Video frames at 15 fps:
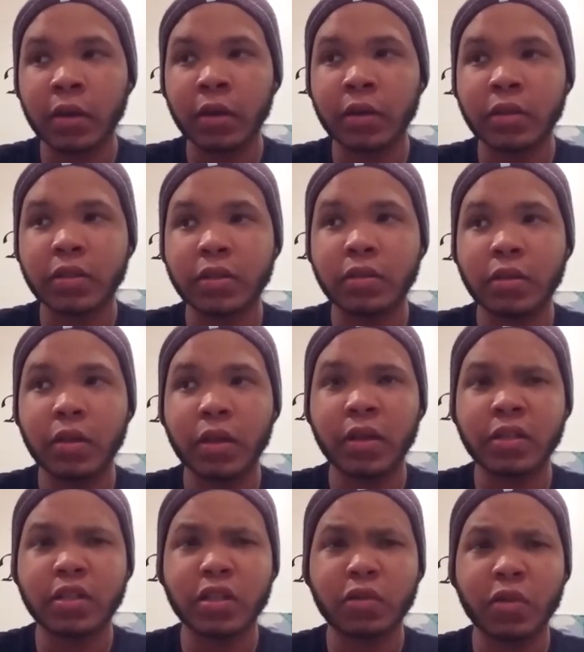the
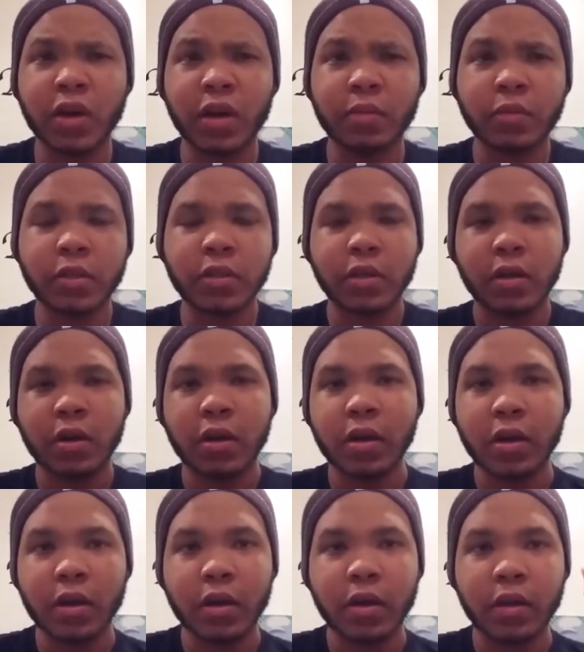Instagram's
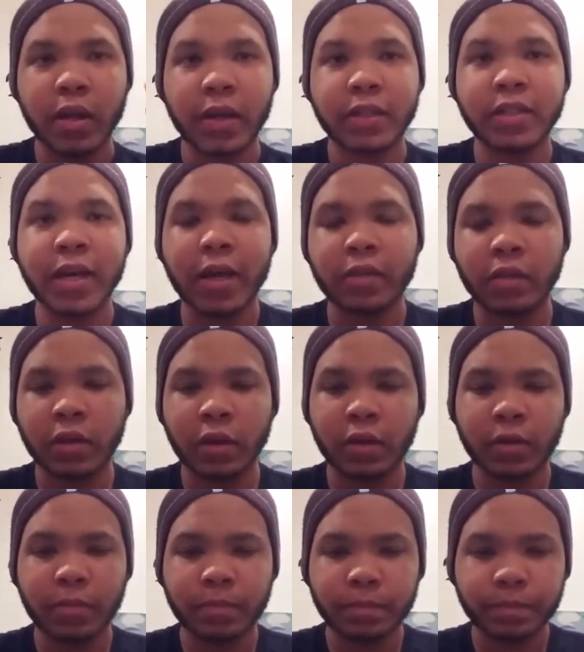like chat
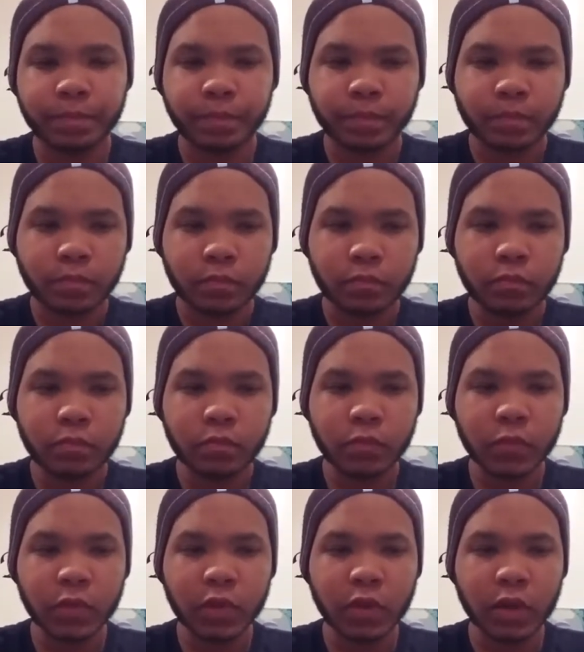thingy
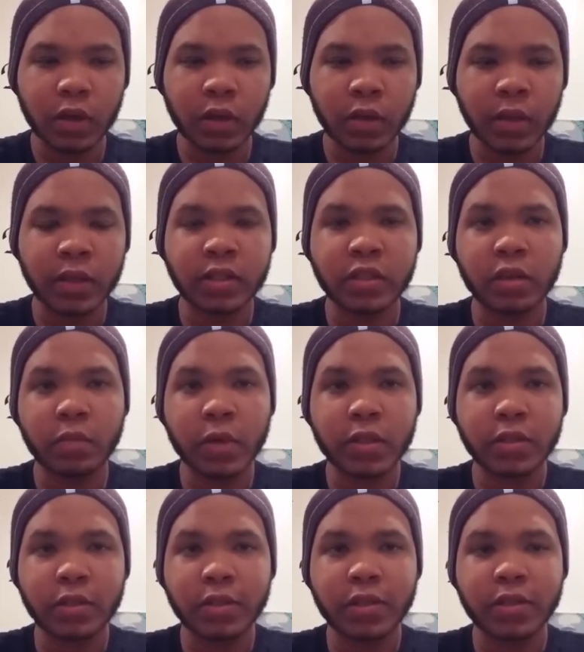and the instant
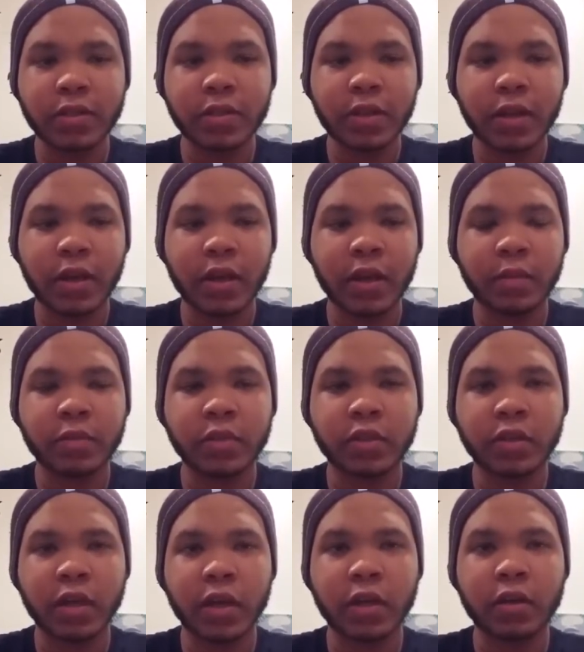messages, and I'm
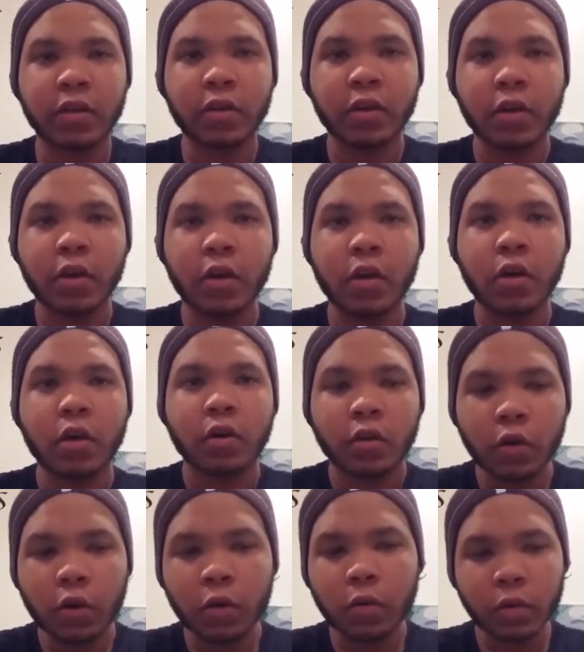just like,
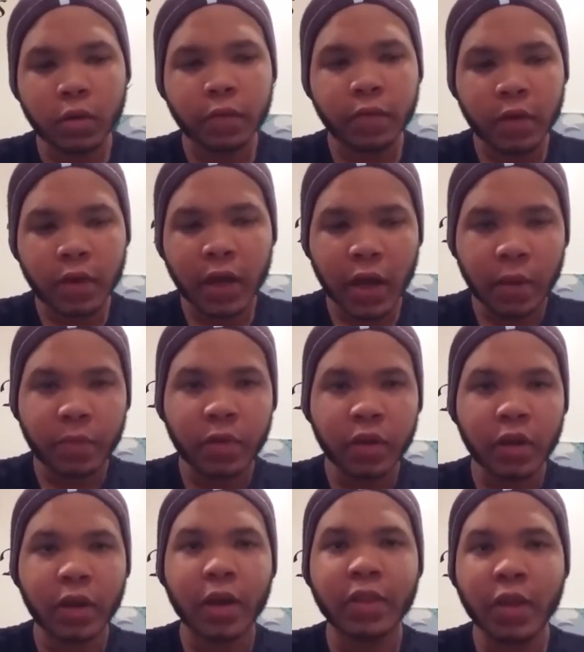yo, what the fuck
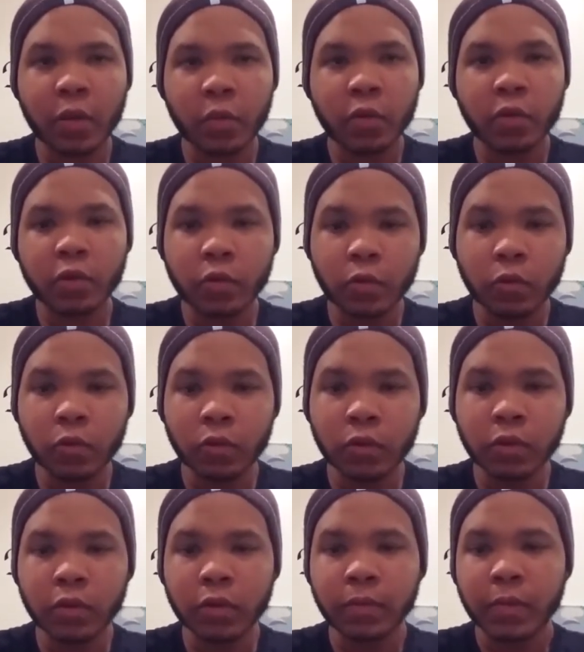happened? Like, I thought we were
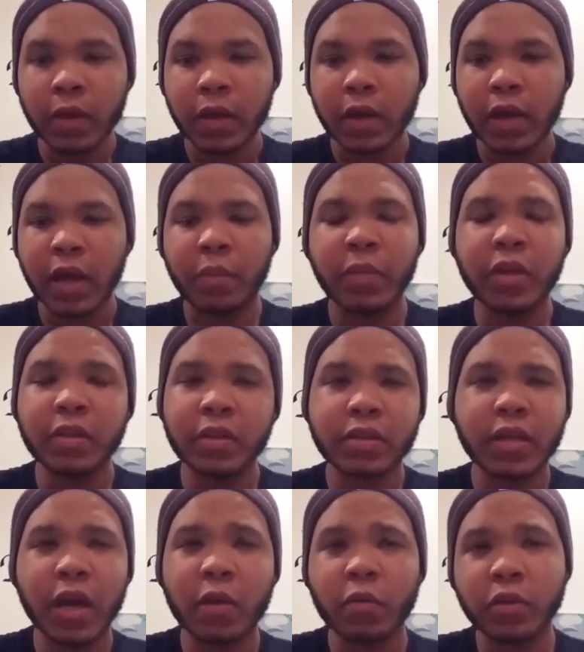cool. And me and
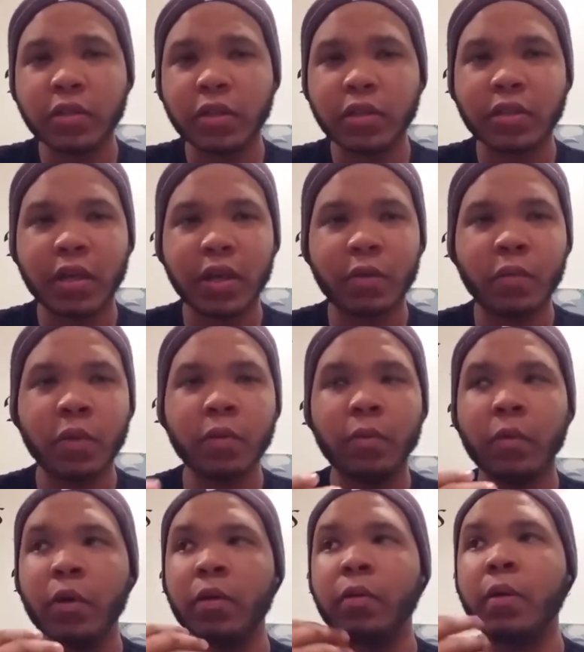this guy were just like, we
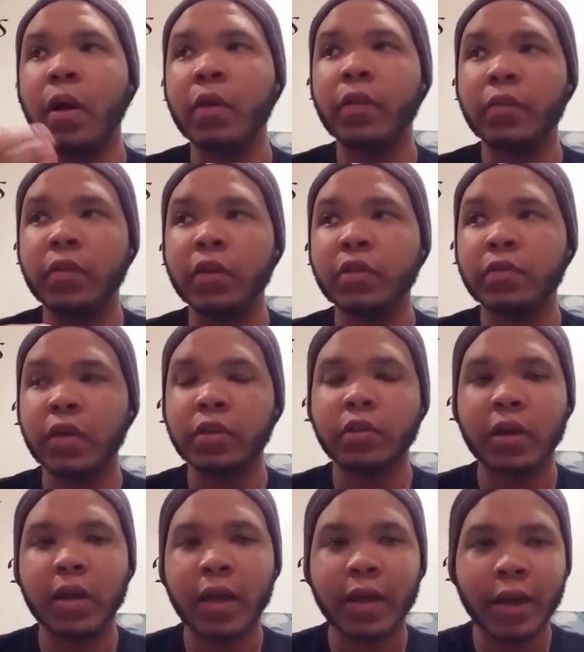were on the verge of like
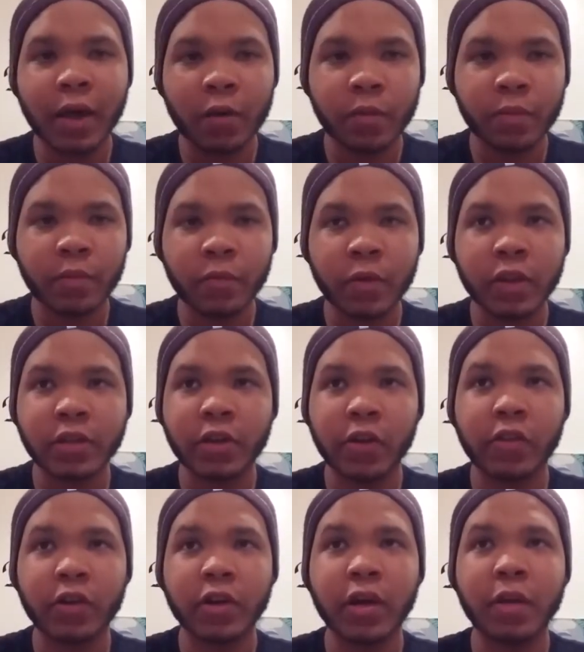trying to hang out with
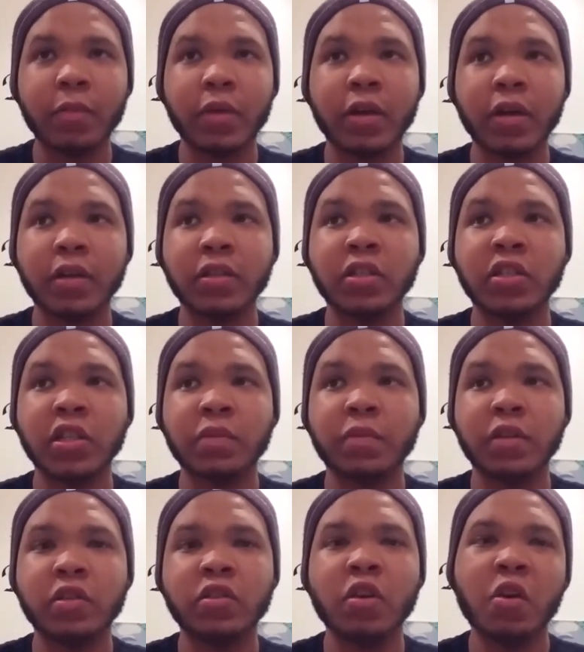each other again because he's
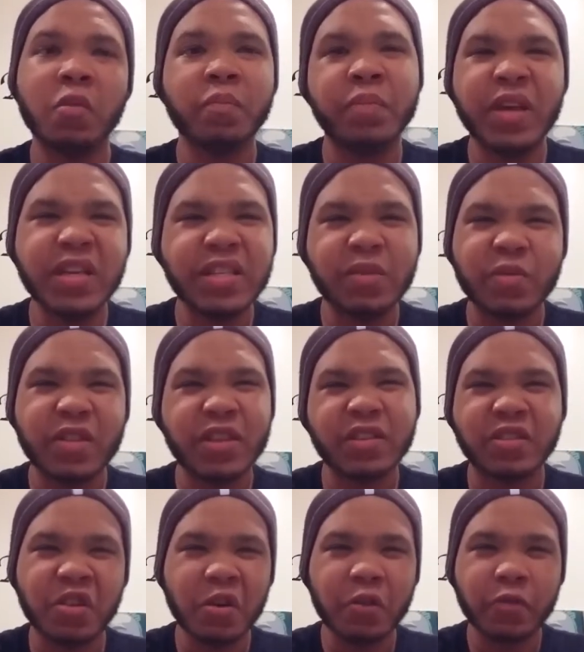just been so busy with
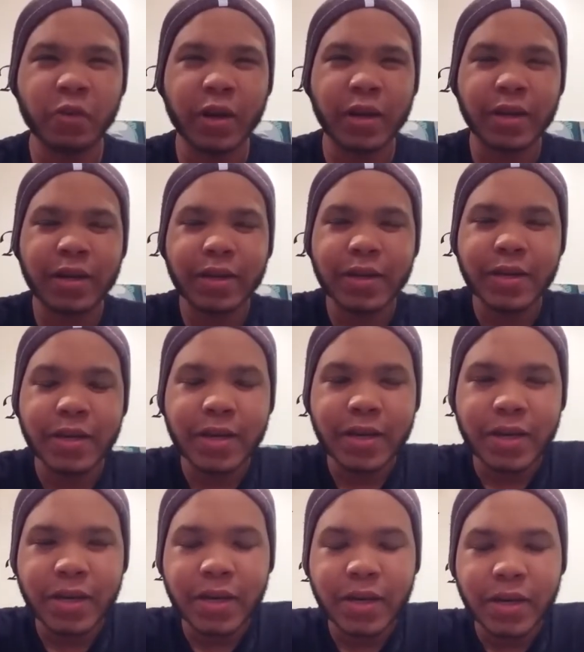his girlfriend
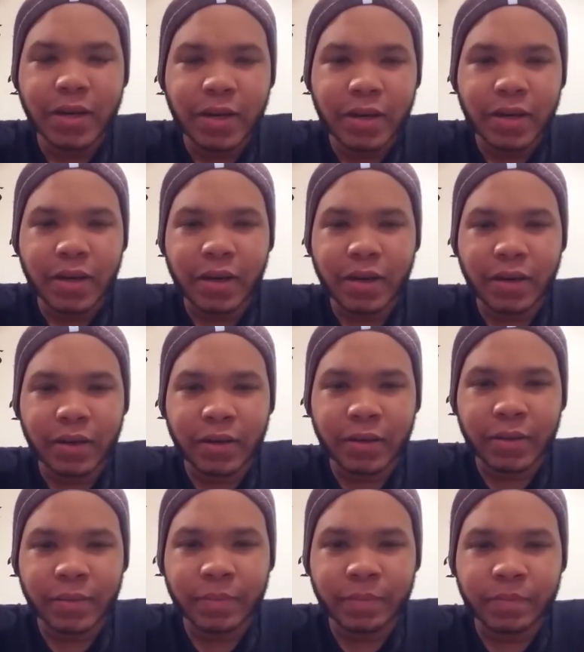
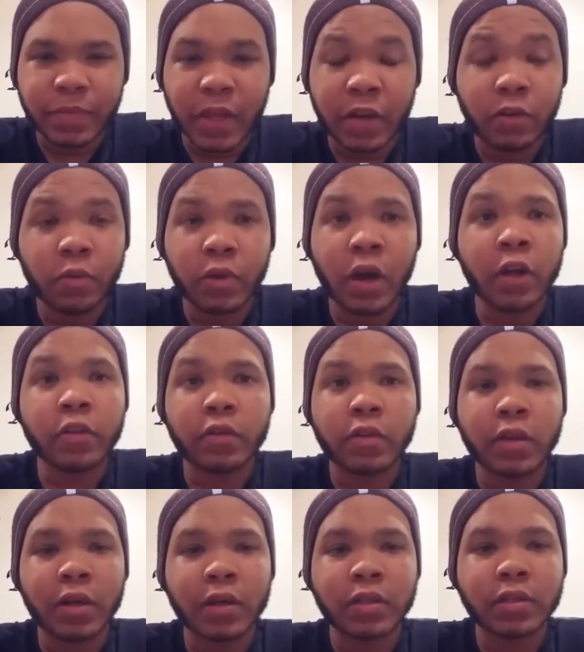and doing other
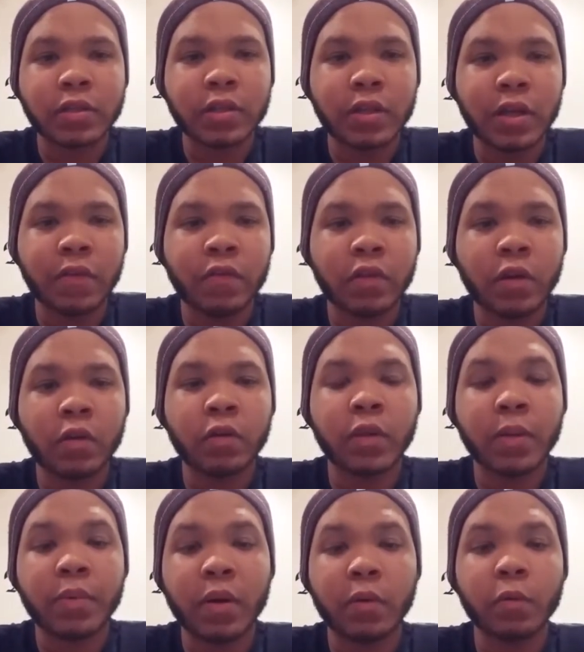things, even
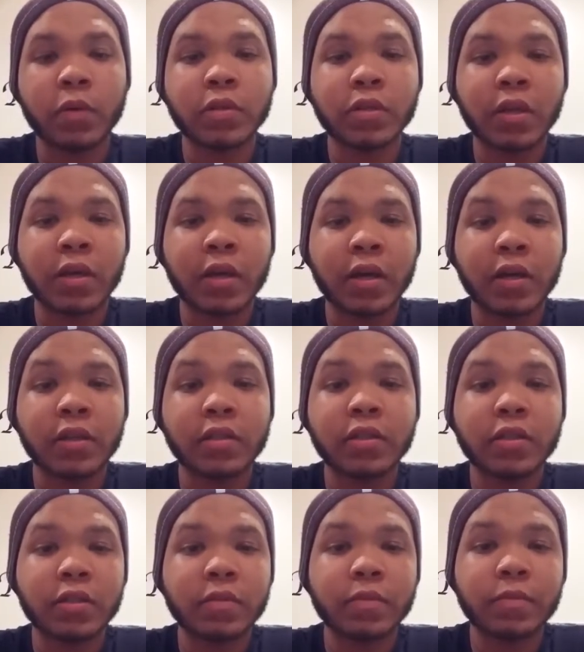though that probably wasn't the
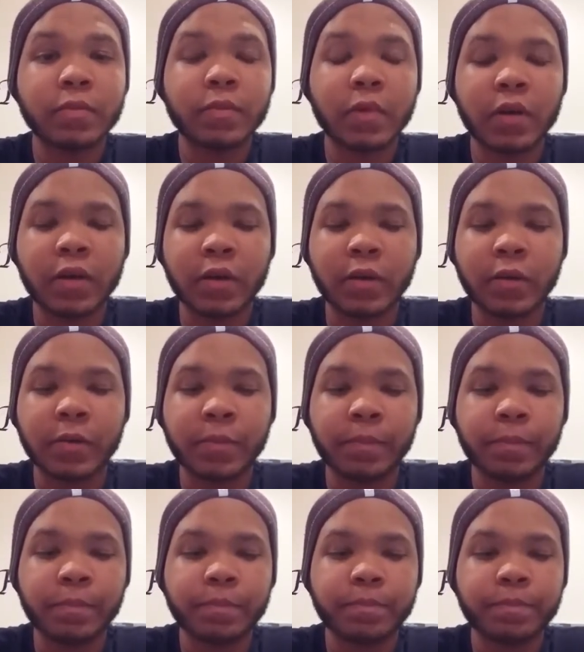case.
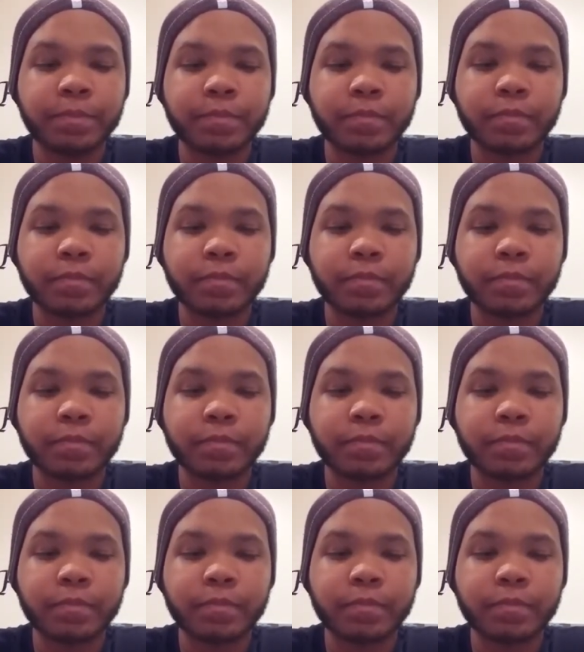And